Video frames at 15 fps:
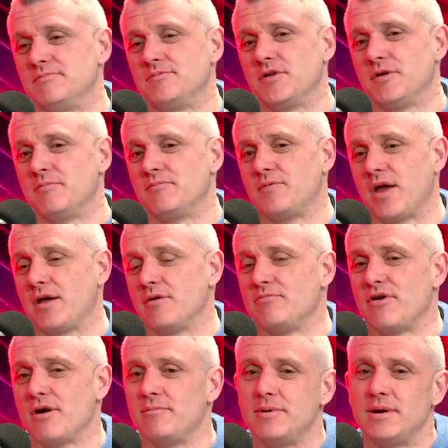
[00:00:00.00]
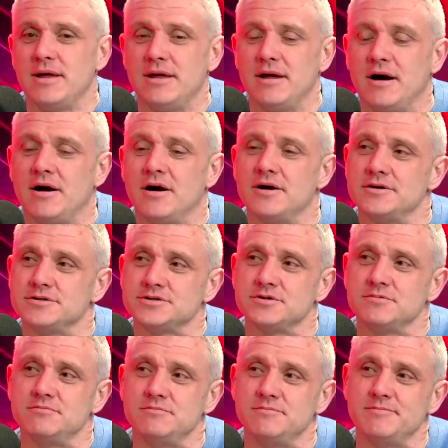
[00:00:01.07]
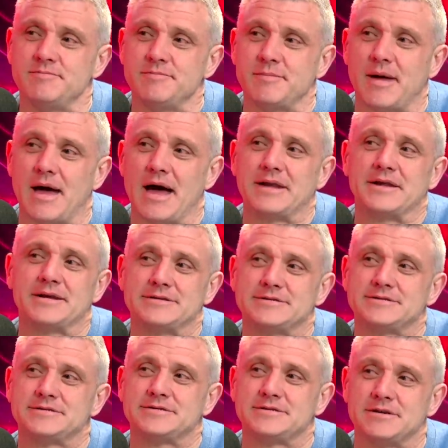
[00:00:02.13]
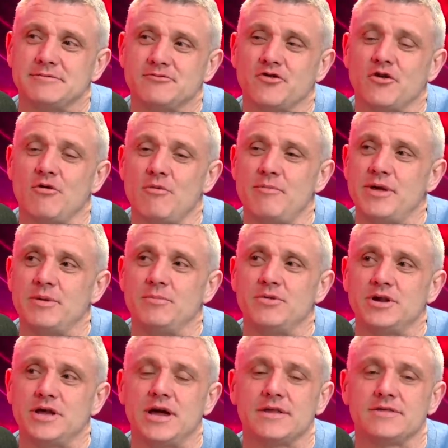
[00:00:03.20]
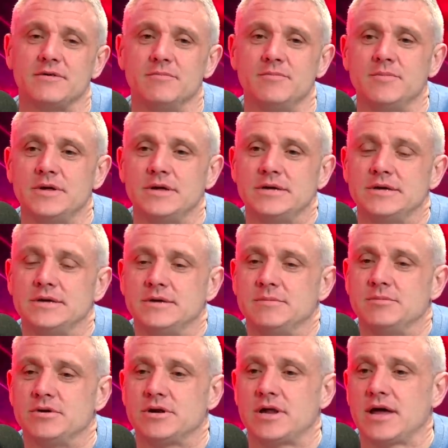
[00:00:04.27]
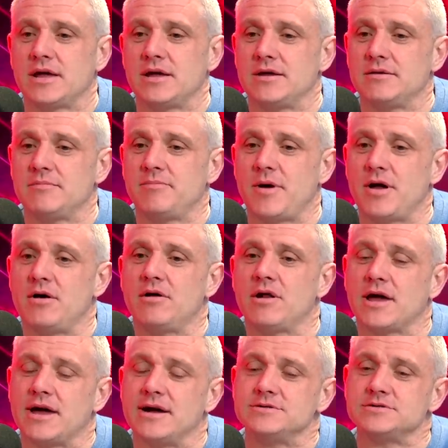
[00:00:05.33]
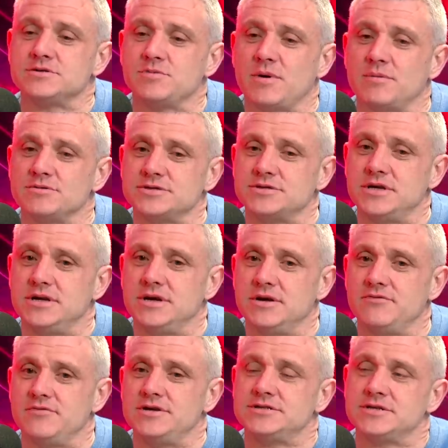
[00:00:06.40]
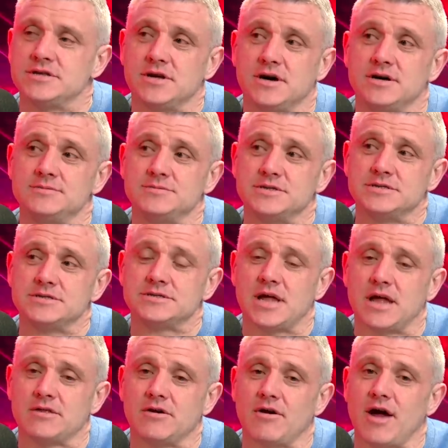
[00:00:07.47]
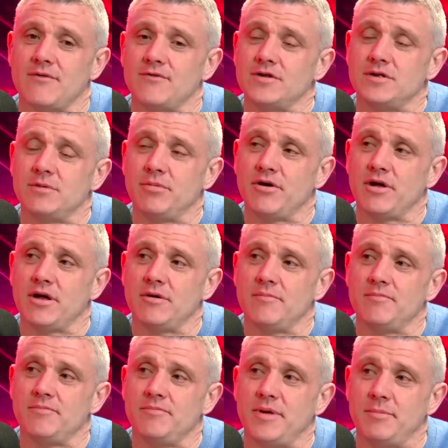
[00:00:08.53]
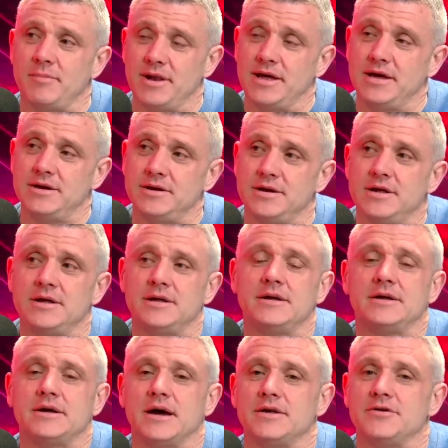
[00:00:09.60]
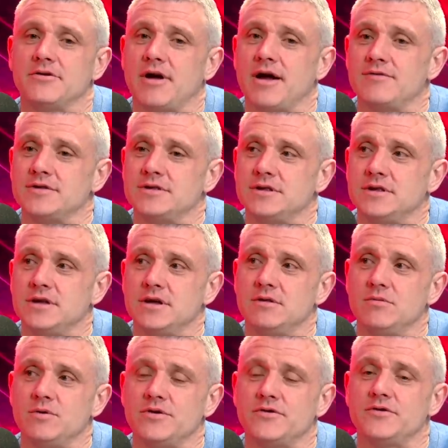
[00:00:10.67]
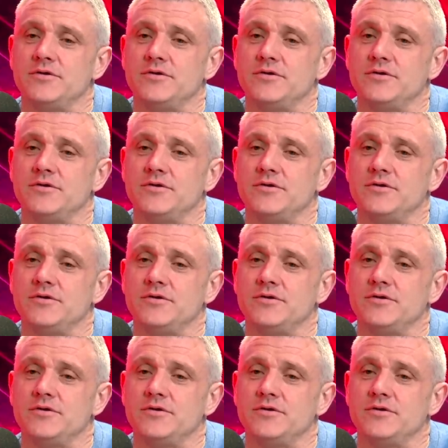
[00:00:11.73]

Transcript: they could probably hire some addicts and throw a bit of money at them. But like, by all accounts, what we're seeing in recent times is that they're having to bring people in and they're having to deal with